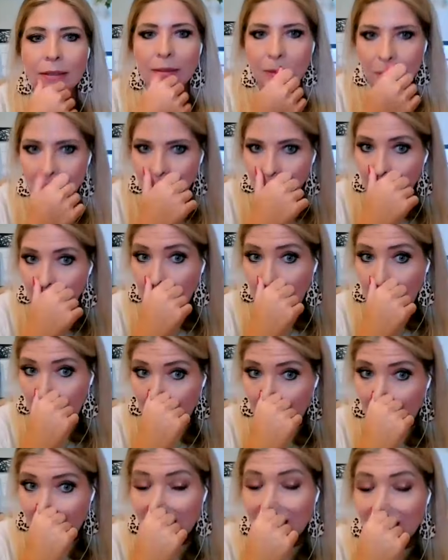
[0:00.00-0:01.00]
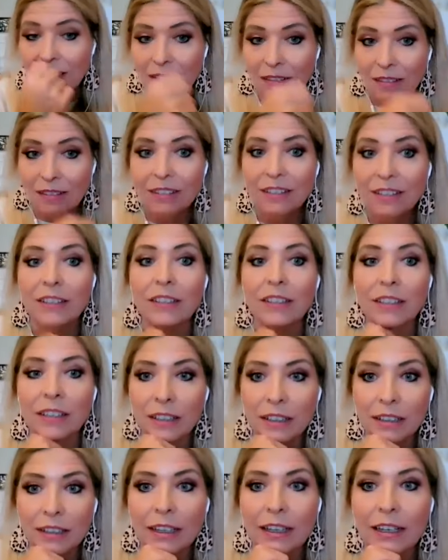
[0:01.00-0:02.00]
could use a break.
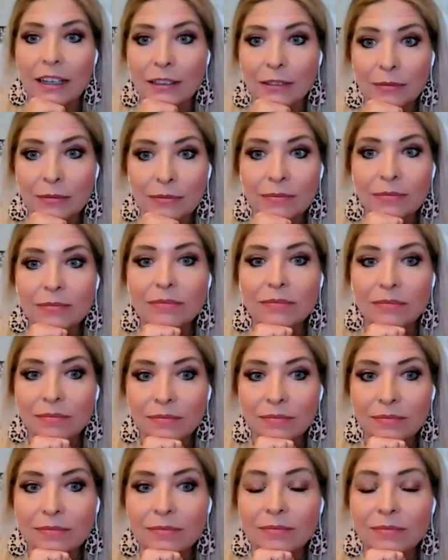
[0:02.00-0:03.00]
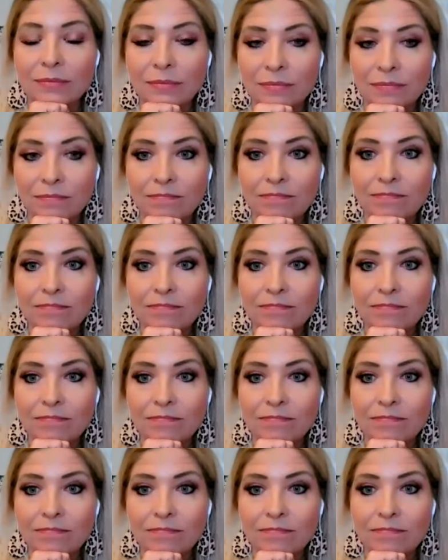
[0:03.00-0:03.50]
Yeah. Mm-hmm.